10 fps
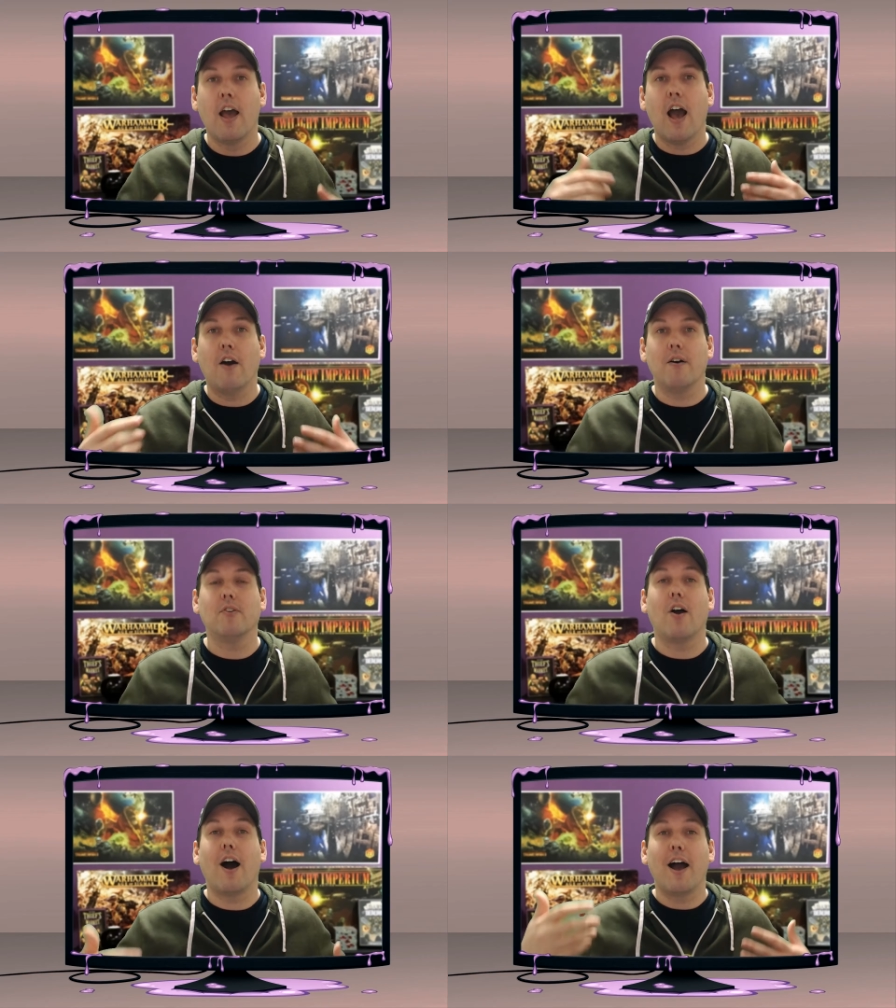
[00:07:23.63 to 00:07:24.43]

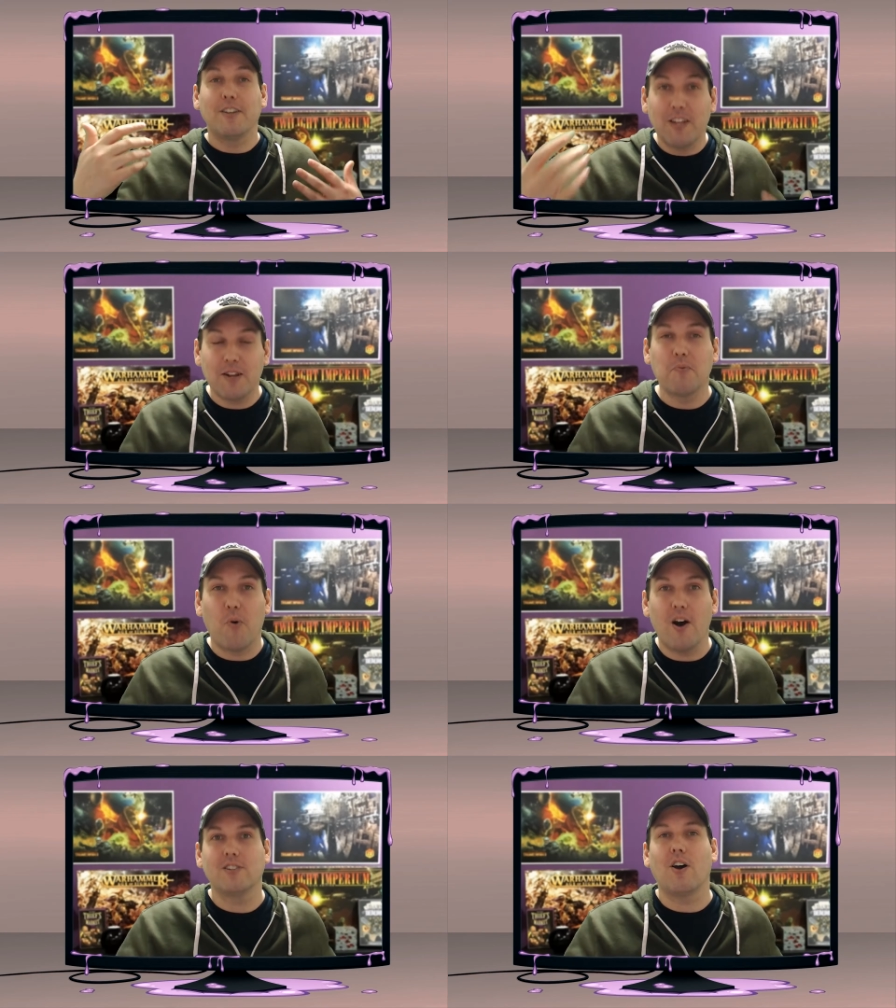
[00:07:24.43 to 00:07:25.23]
However, I did
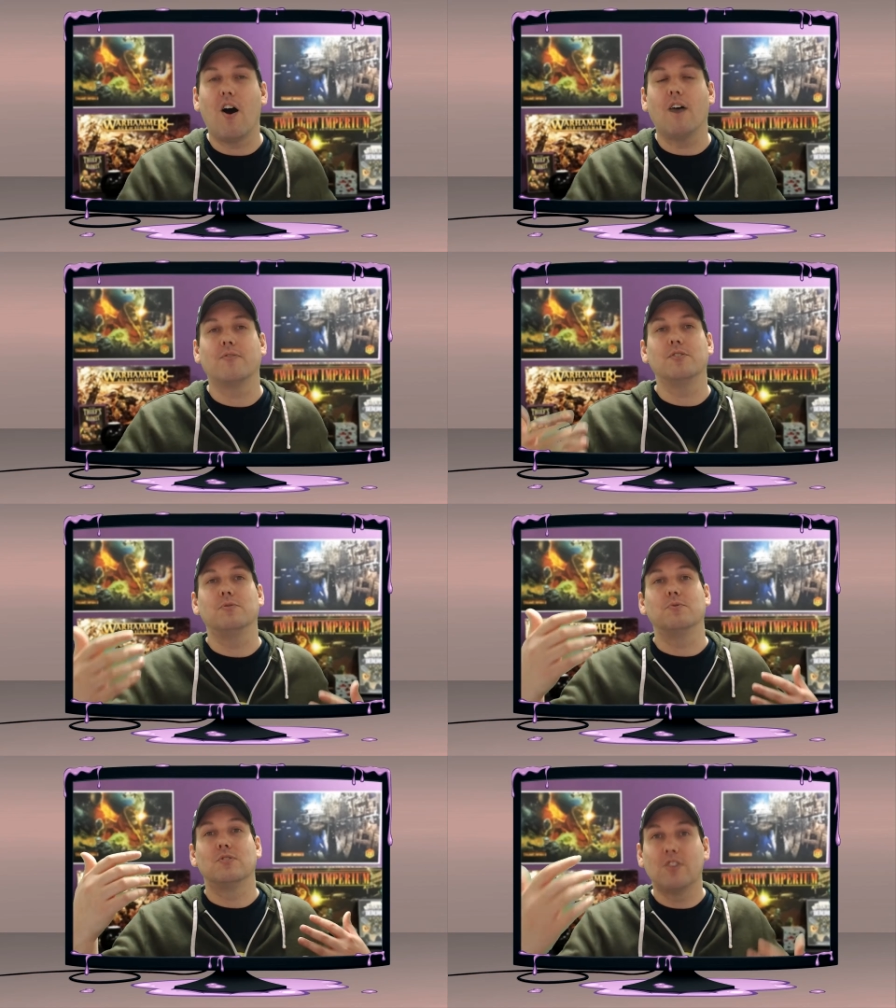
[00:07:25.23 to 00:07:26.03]
want to offer
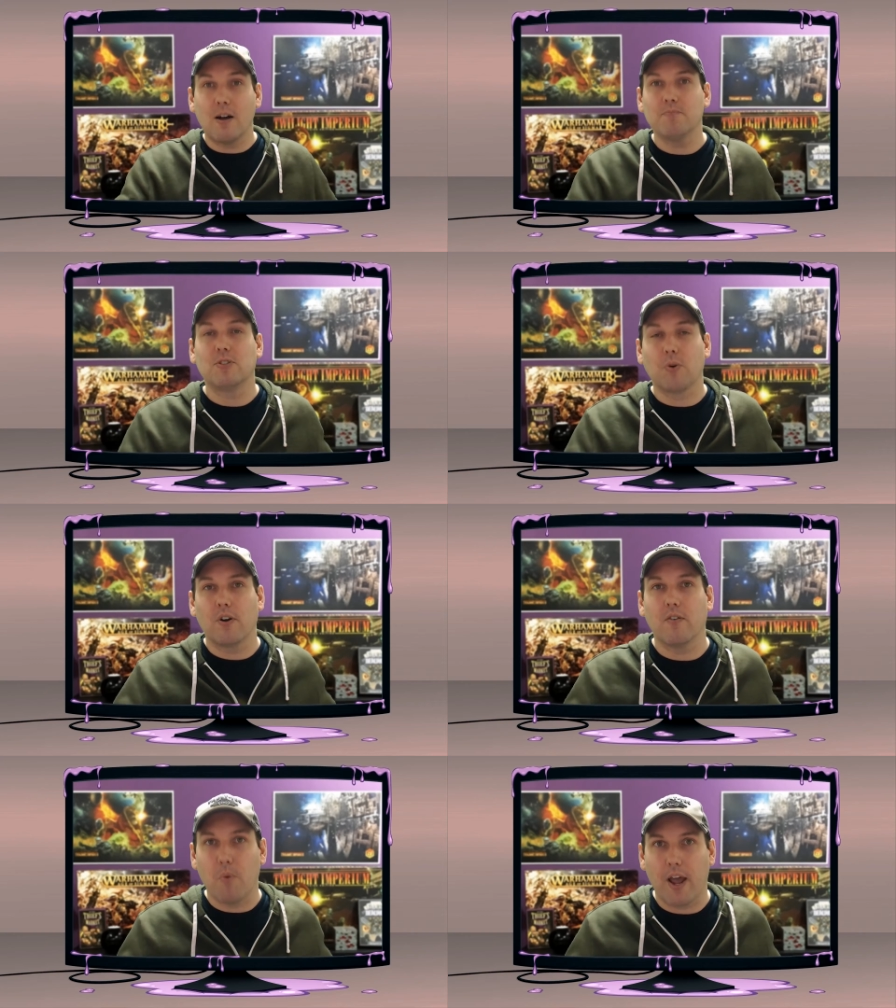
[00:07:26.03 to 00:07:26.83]
you some
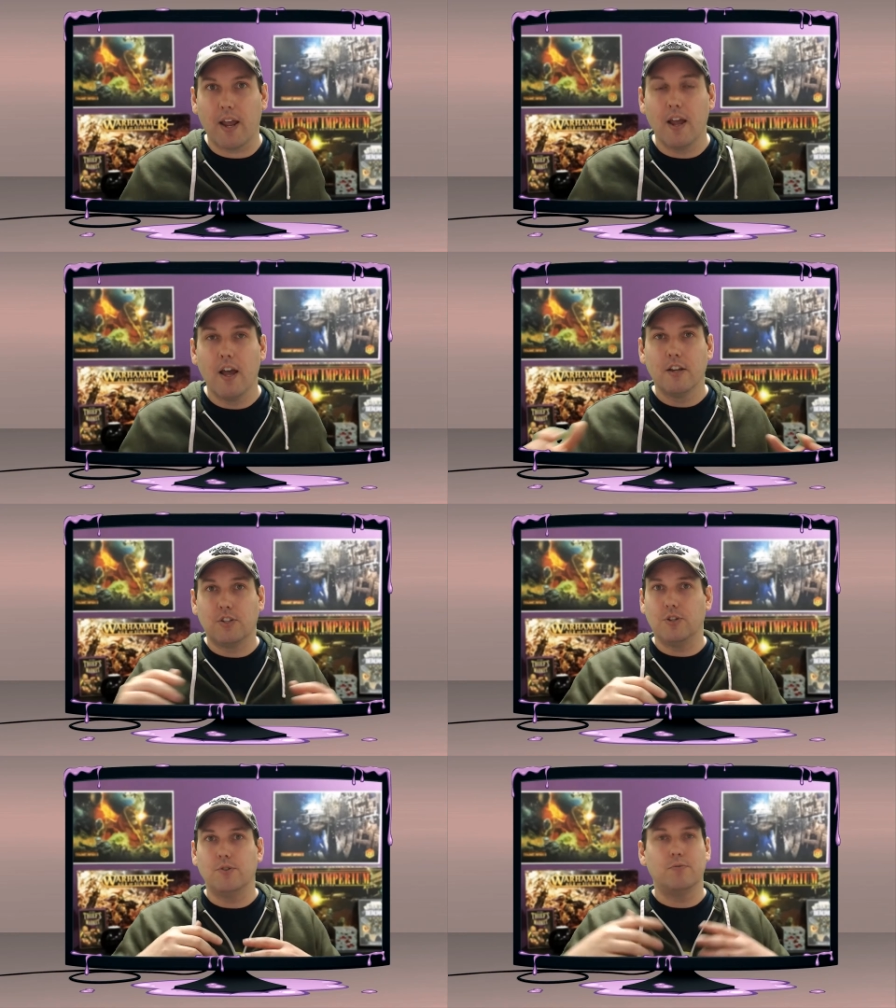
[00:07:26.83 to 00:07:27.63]
sort of way
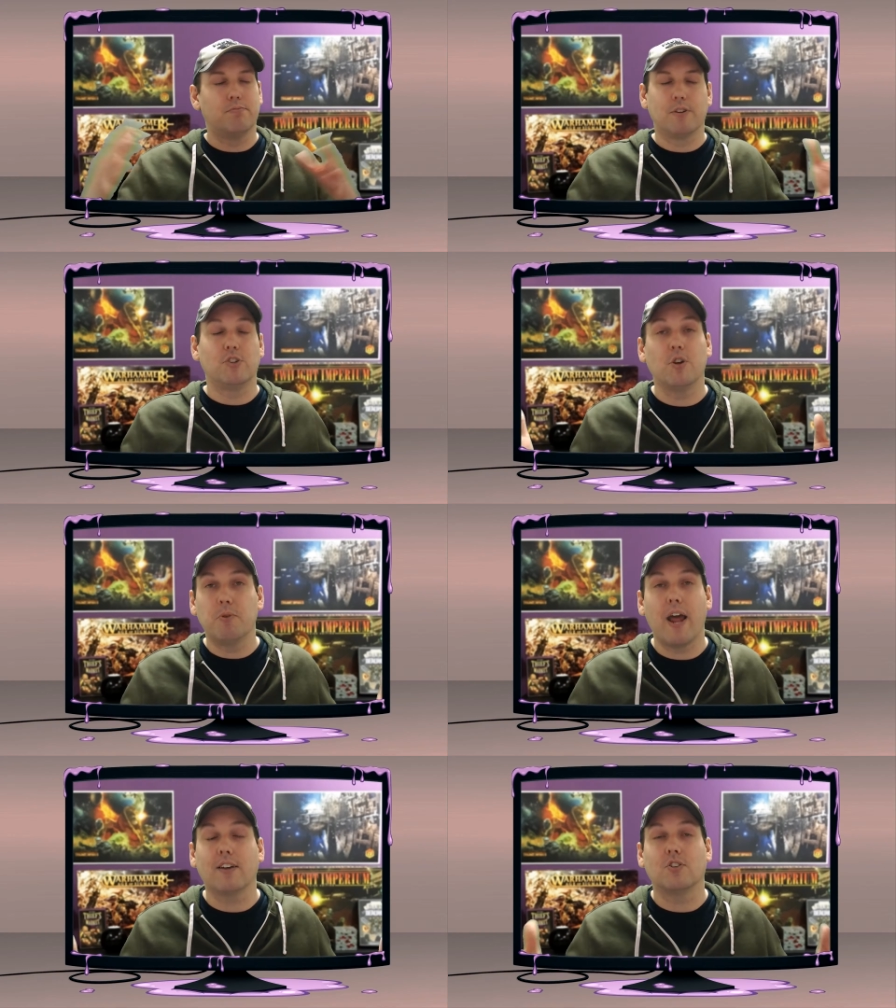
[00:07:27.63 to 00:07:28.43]
to
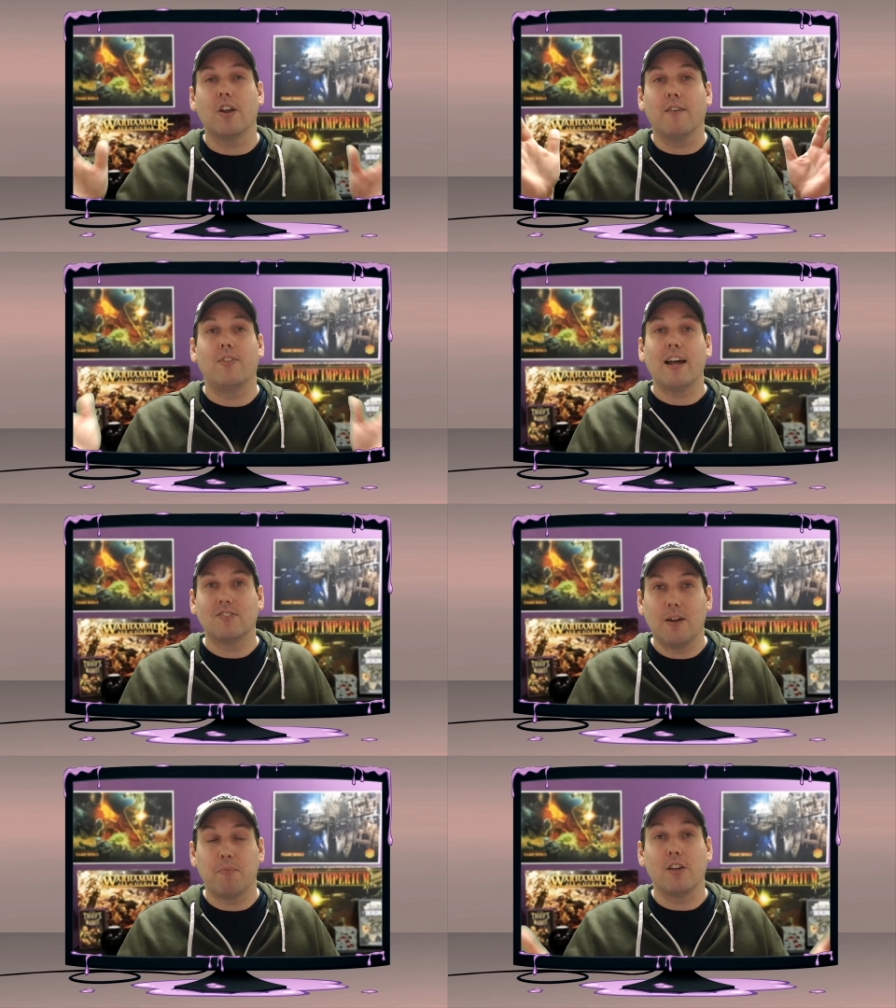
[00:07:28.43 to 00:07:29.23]
contribute extra if that's
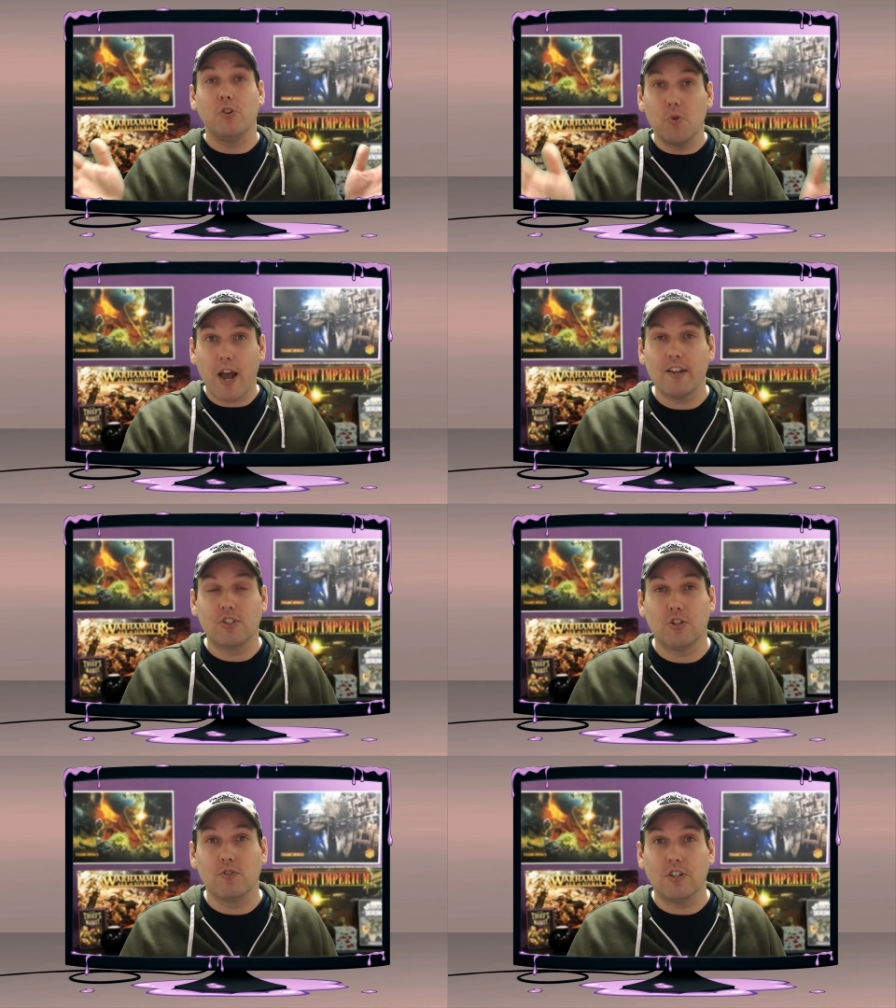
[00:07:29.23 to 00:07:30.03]
something you guys
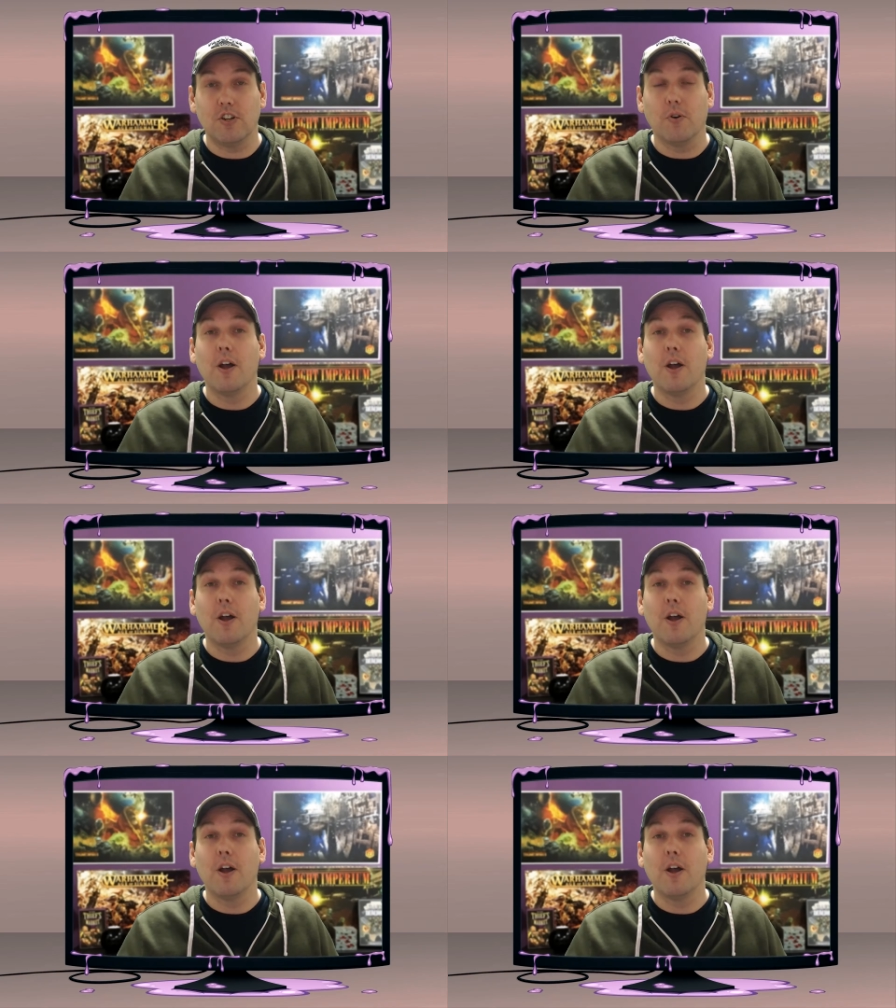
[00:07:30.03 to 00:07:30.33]
choose to do.